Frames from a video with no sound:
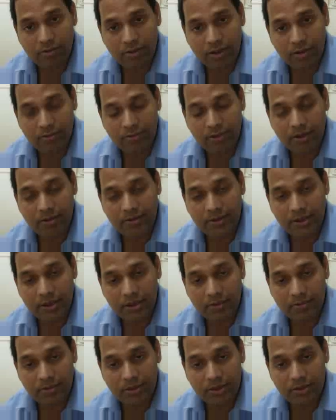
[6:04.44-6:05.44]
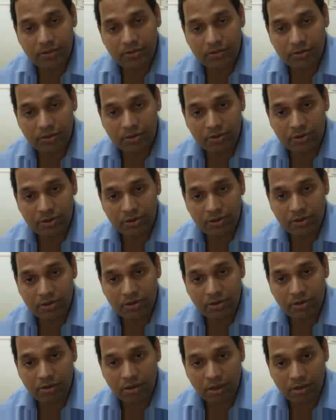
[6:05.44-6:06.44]
alpha 1 alpha 2
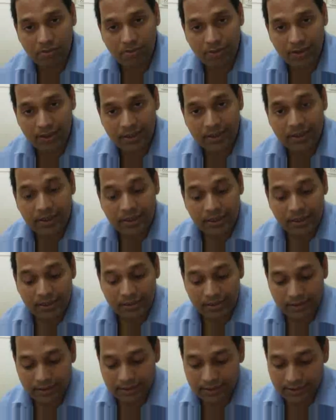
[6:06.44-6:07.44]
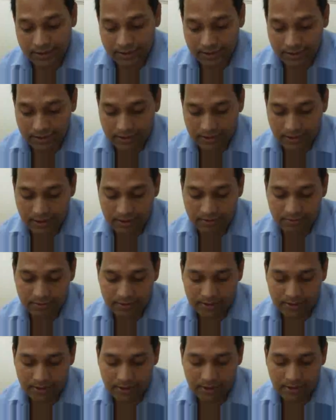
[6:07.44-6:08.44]
dot alpha n. This is nothing
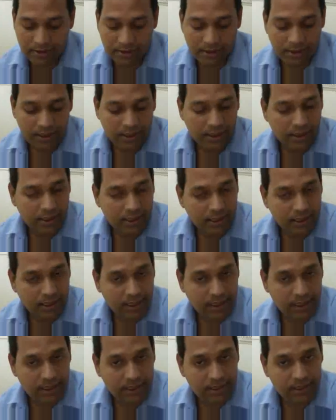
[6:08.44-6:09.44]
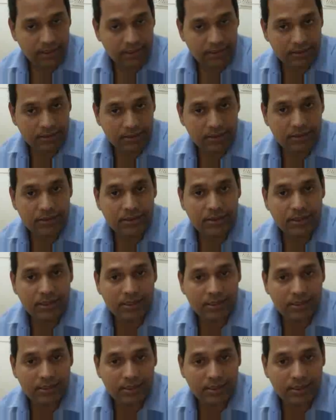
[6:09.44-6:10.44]
but k is
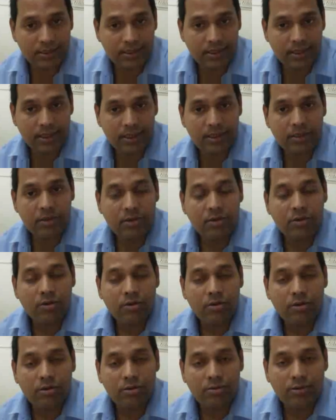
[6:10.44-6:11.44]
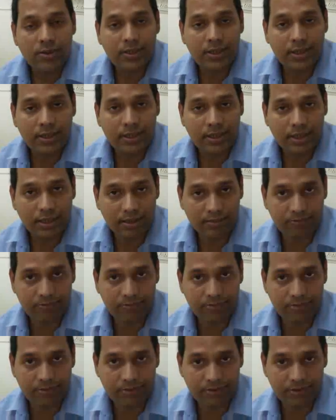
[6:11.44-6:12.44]
generated over f.
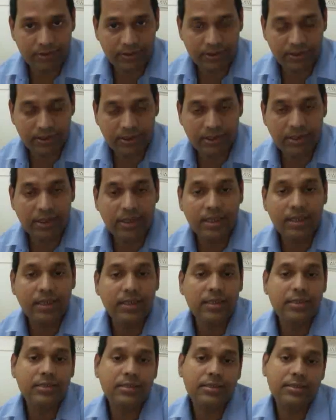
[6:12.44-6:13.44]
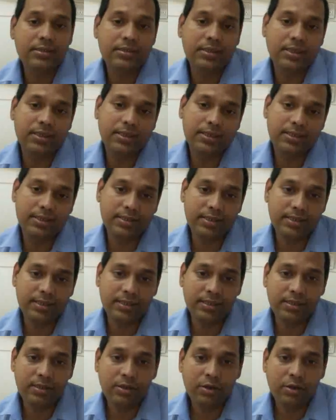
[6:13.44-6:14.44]
K is generated